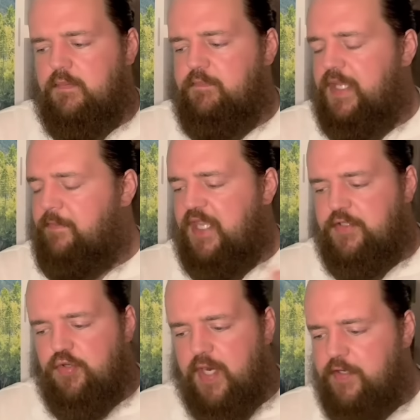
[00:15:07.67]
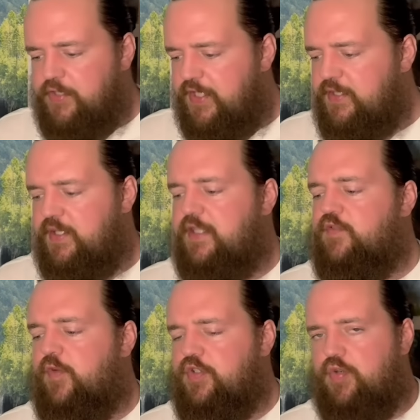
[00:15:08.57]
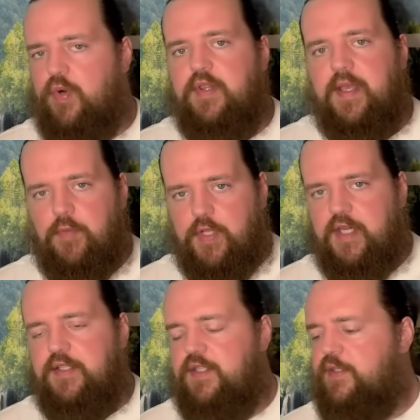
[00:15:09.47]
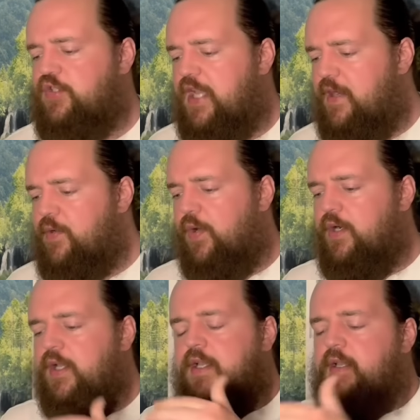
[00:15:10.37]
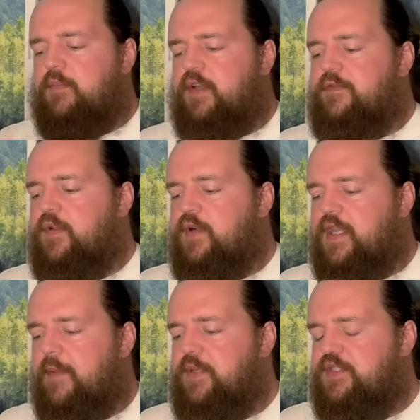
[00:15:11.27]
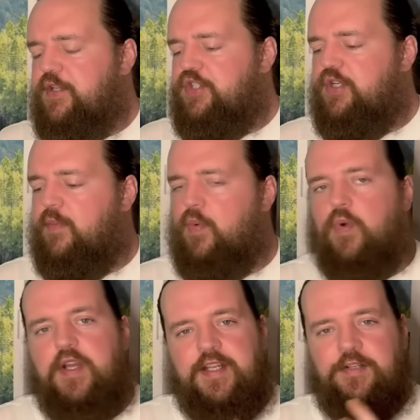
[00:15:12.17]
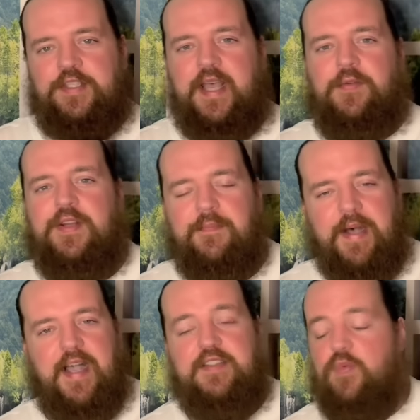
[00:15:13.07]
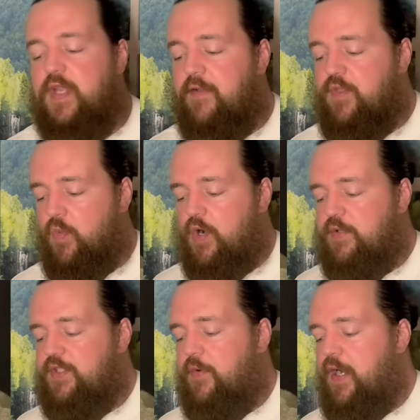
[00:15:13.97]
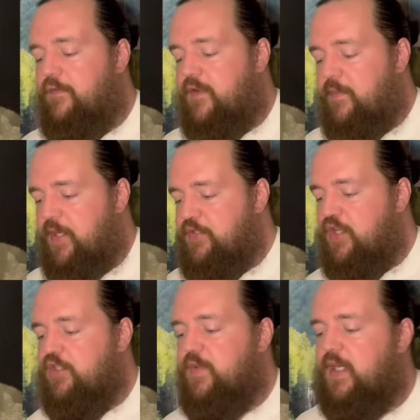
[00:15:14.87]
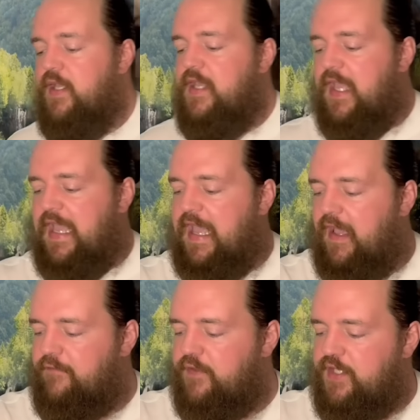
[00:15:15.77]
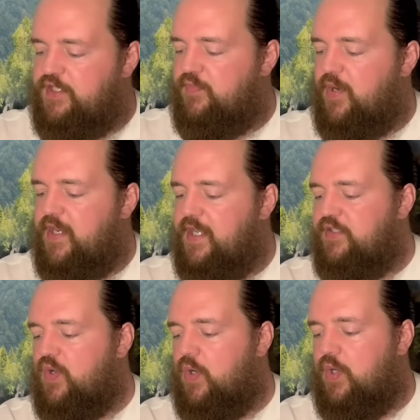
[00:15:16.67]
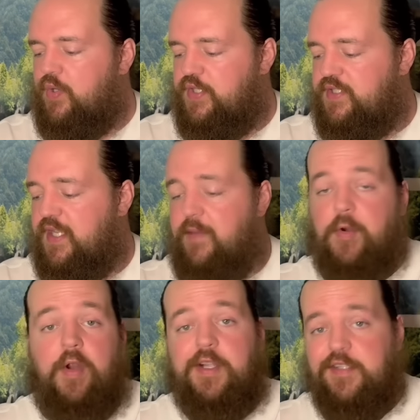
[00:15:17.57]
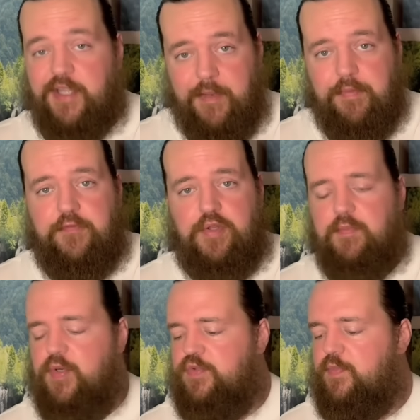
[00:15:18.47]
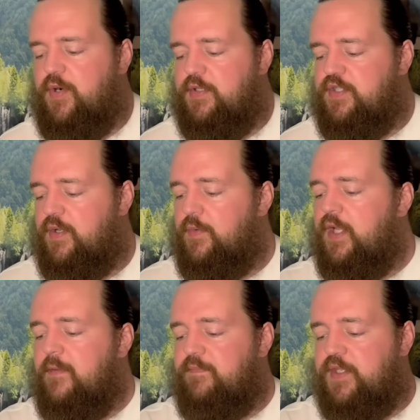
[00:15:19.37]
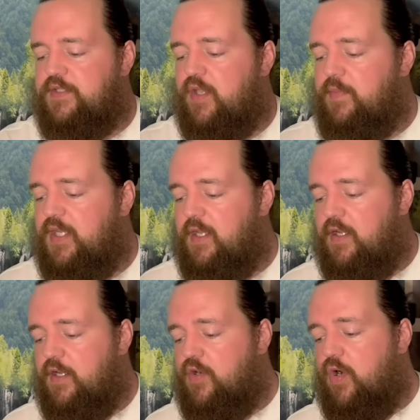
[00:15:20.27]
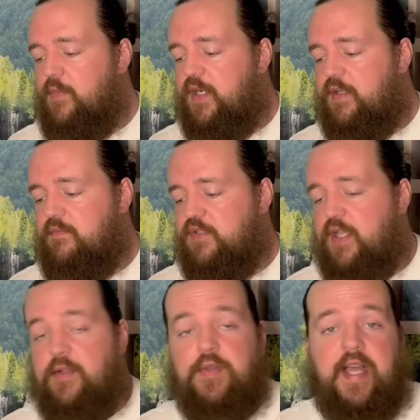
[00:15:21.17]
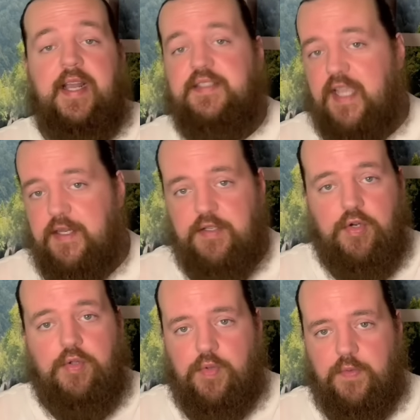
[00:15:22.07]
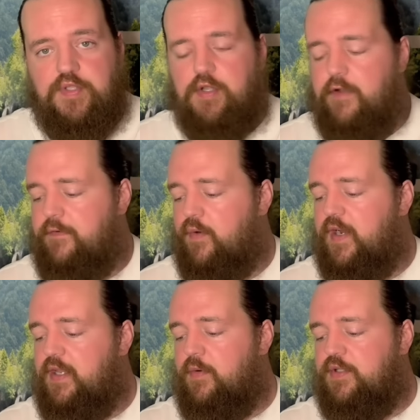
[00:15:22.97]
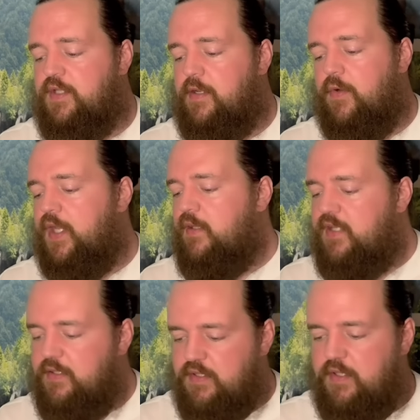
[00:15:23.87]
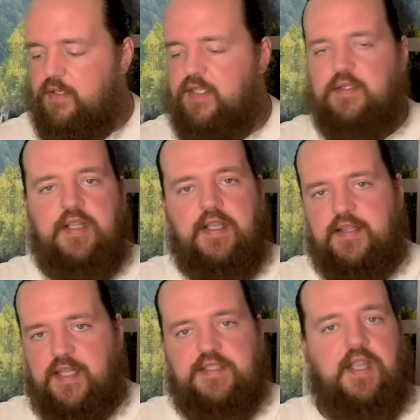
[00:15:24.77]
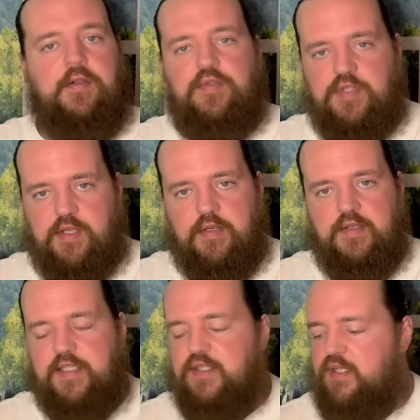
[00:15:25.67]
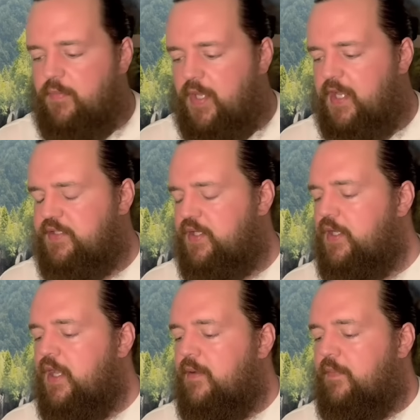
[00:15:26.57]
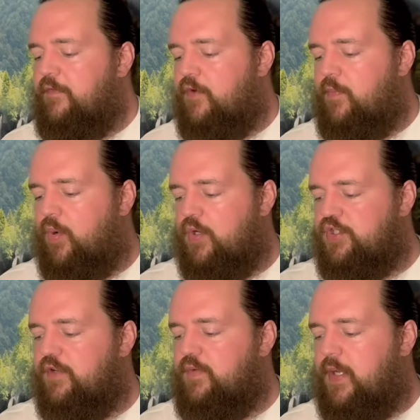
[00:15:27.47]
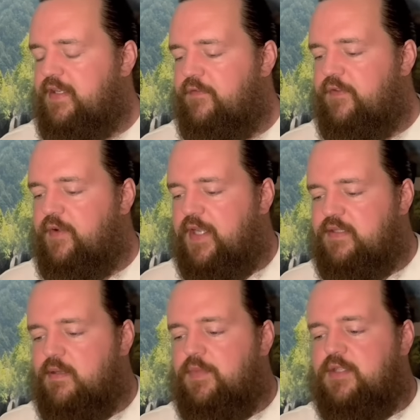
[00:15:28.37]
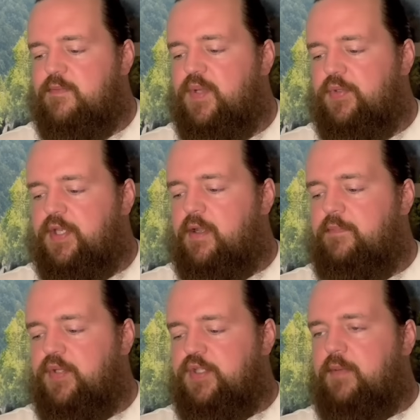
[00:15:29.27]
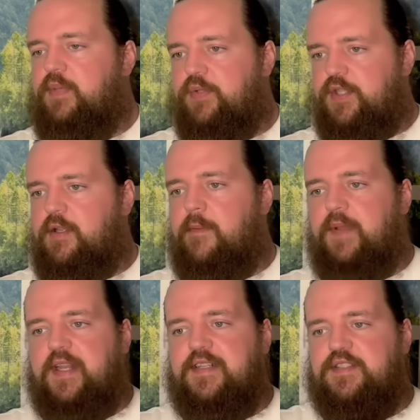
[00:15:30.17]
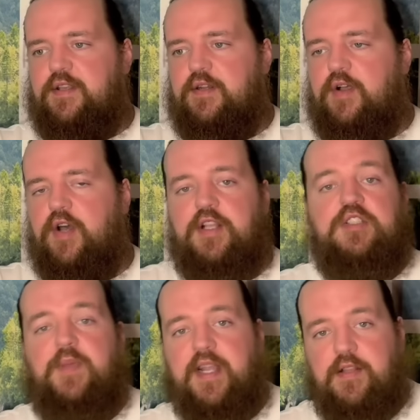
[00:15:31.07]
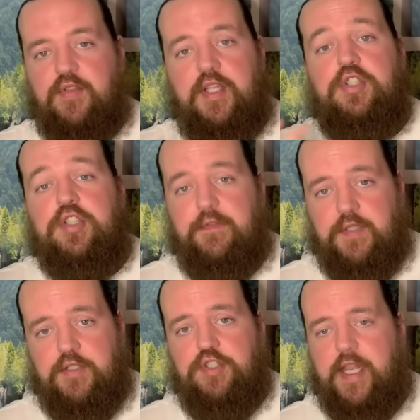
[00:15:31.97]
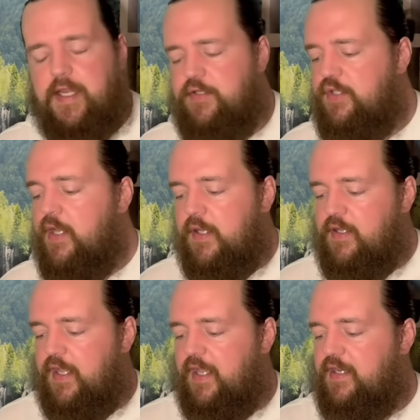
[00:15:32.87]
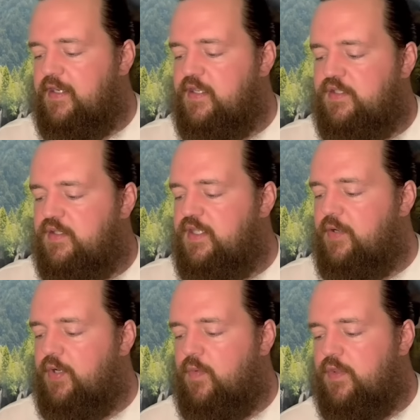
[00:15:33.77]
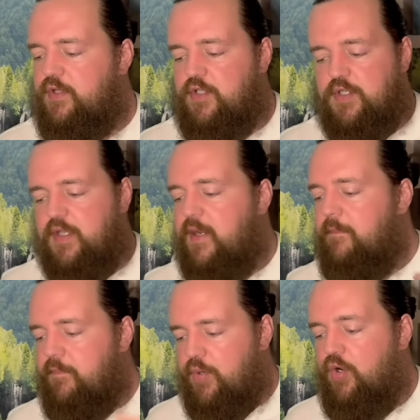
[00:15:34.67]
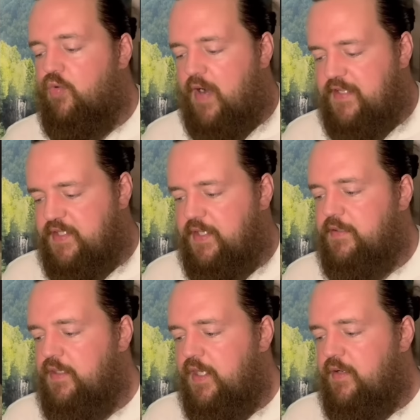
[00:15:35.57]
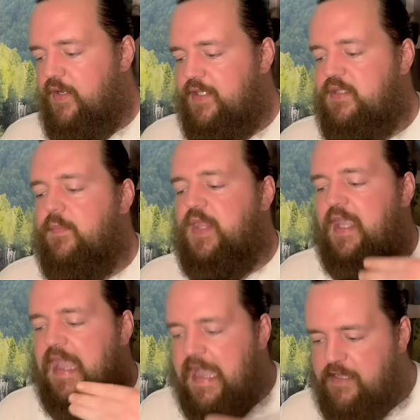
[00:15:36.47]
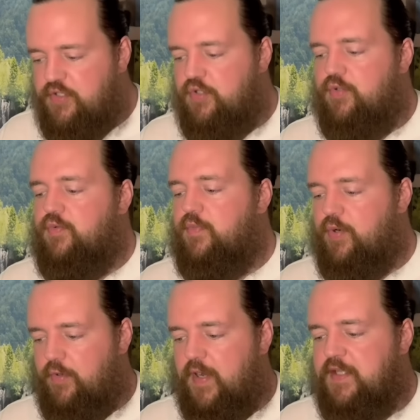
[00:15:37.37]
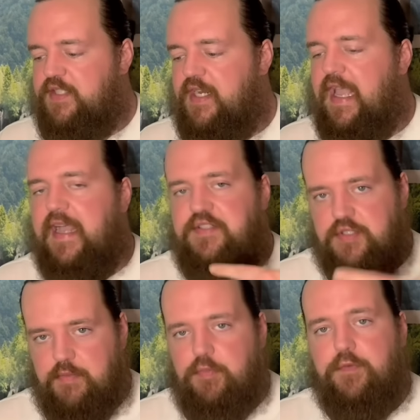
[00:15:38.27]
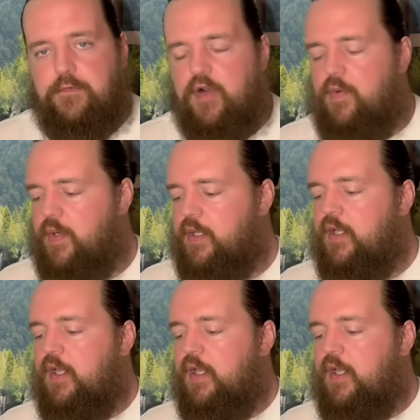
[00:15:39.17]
Big picture energies, that's for sure. Then we'll get into the shadow card. But if you look at position number one here down in the box, we have the world clarified by judgment. Half of this spread is all the same archetype for the most part. So this could be a karmic cycle that has ended or closed off already, where it's like, okay, that's done. That cycle's done. That's in the past. But for a portion of you, I did feel like something's building up, and it's going to unexpectedly shift and change. Okay. And it is dealing with just like progressing. Like something has to progress. It has to move forward.